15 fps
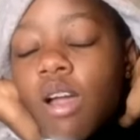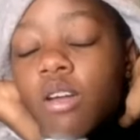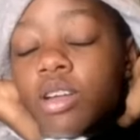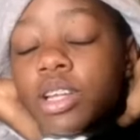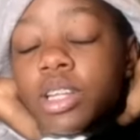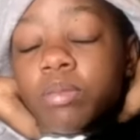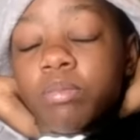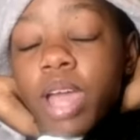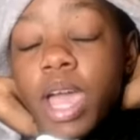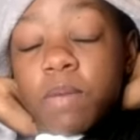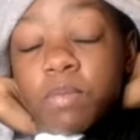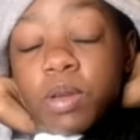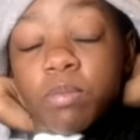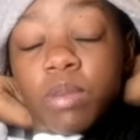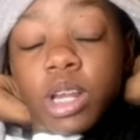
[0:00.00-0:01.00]
Already, I
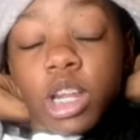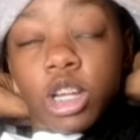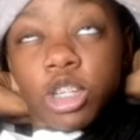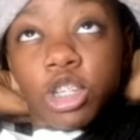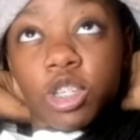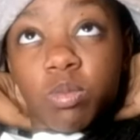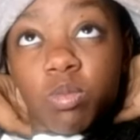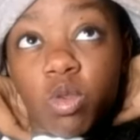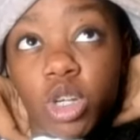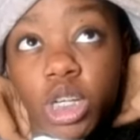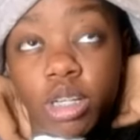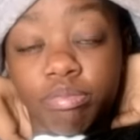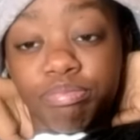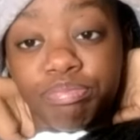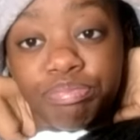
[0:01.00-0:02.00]
made my lunch this
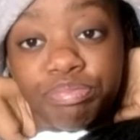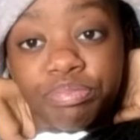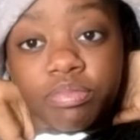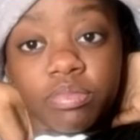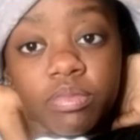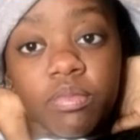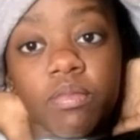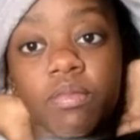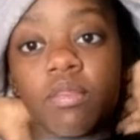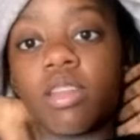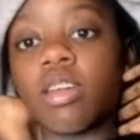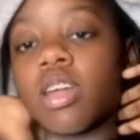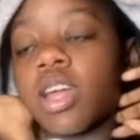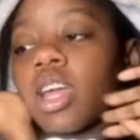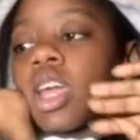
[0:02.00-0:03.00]
morning.
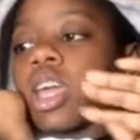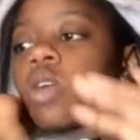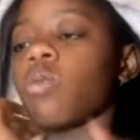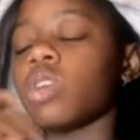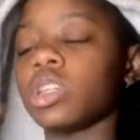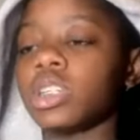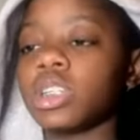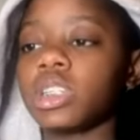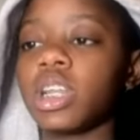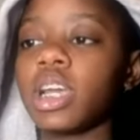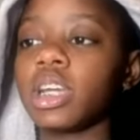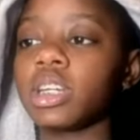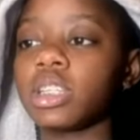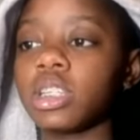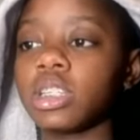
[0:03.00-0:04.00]
It was just
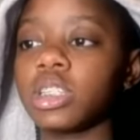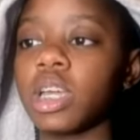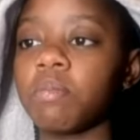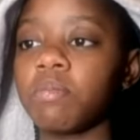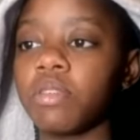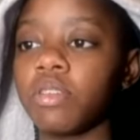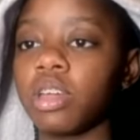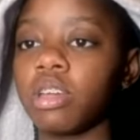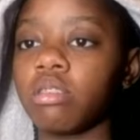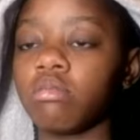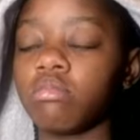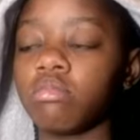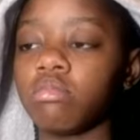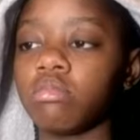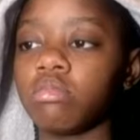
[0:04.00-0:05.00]
like the same
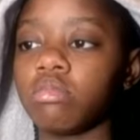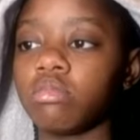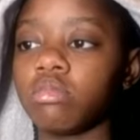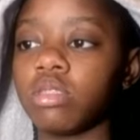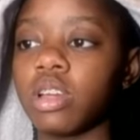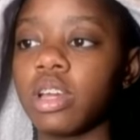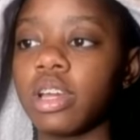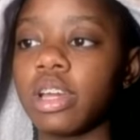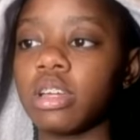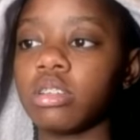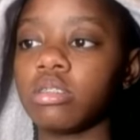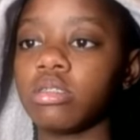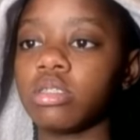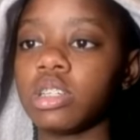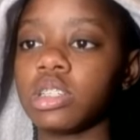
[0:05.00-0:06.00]
thing
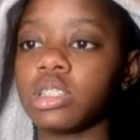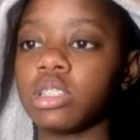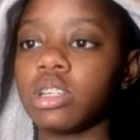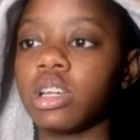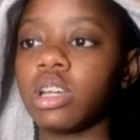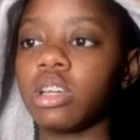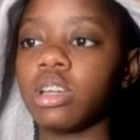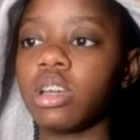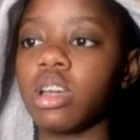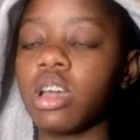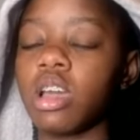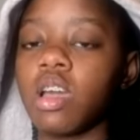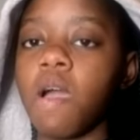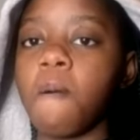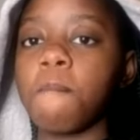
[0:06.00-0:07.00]
as yesterday,
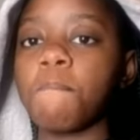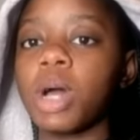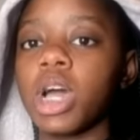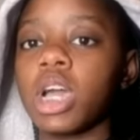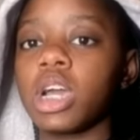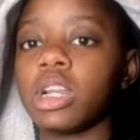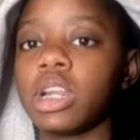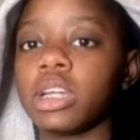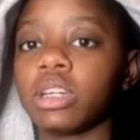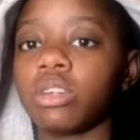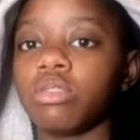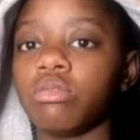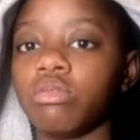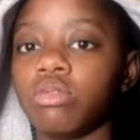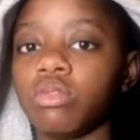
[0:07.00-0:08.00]
but like
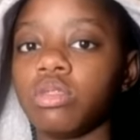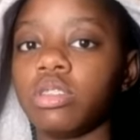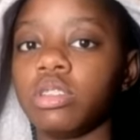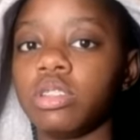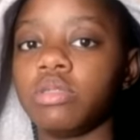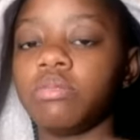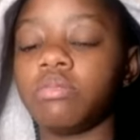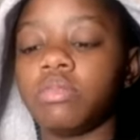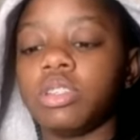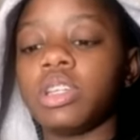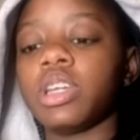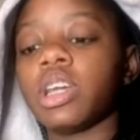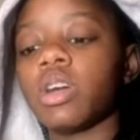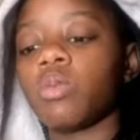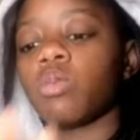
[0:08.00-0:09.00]
a
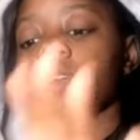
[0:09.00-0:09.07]
tortilla